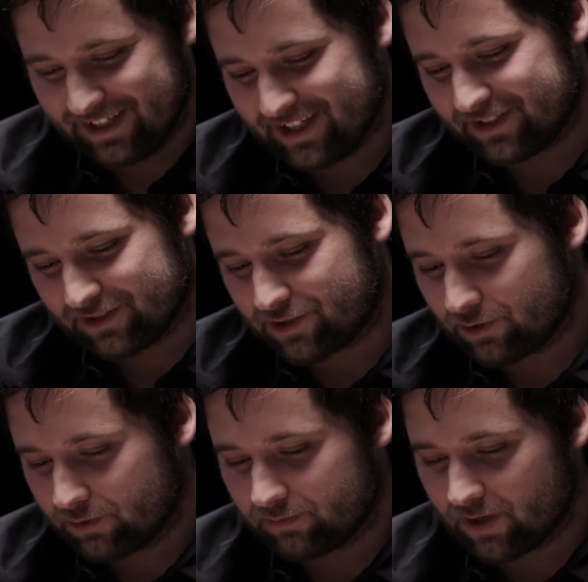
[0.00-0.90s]
yeah,
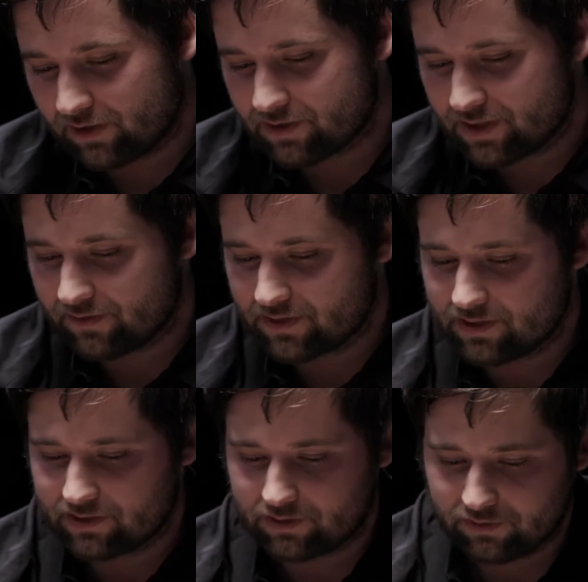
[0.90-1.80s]
so
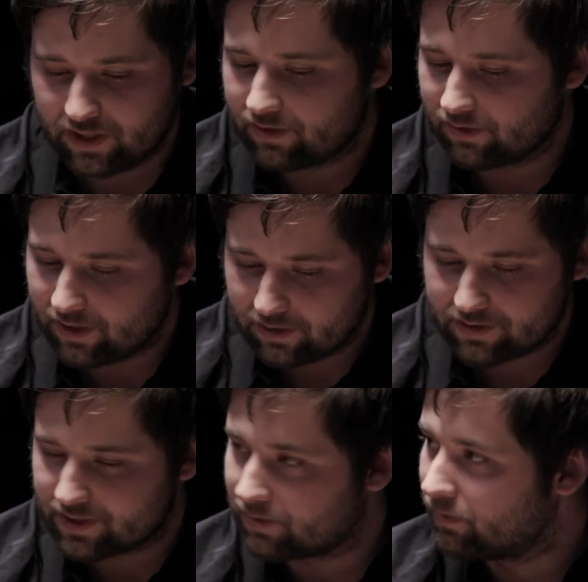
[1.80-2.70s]
microservices, quick,
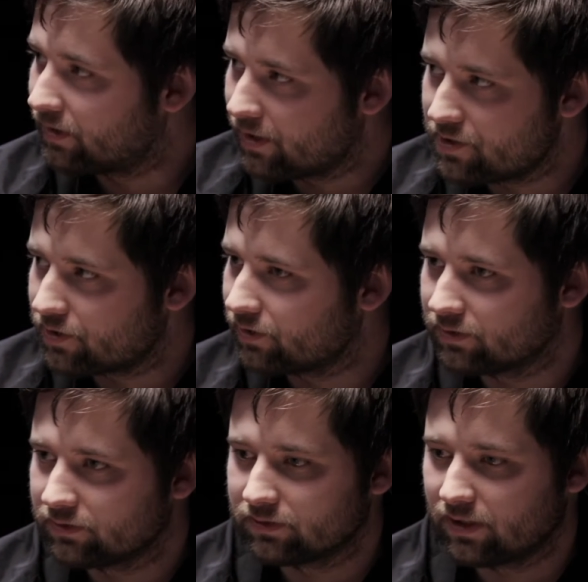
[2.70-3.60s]
real
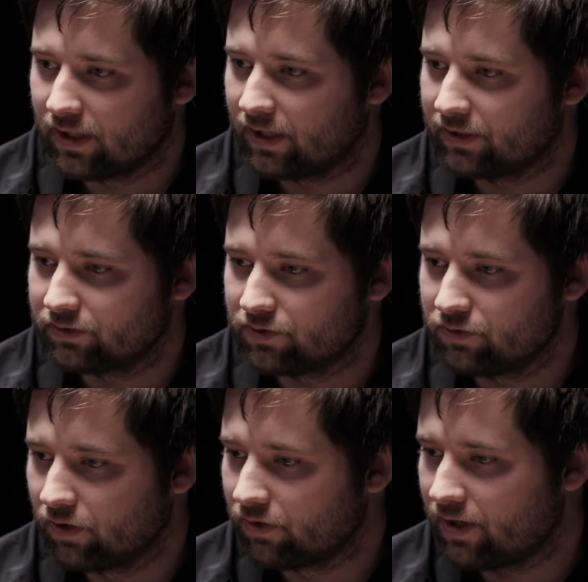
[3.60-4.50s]
segmentation, and
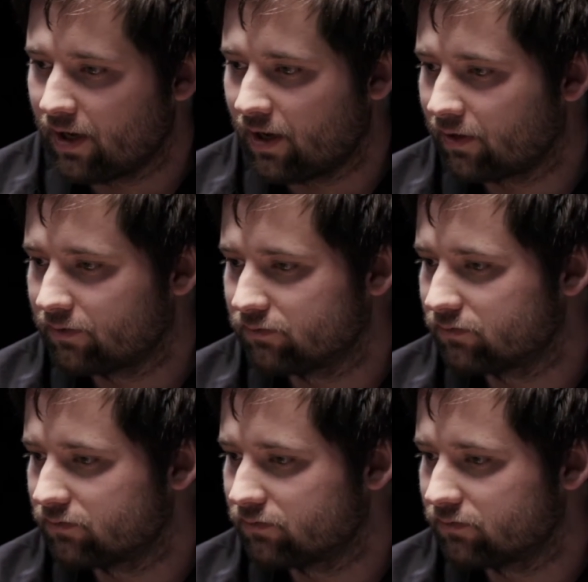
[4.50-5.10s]
you don't care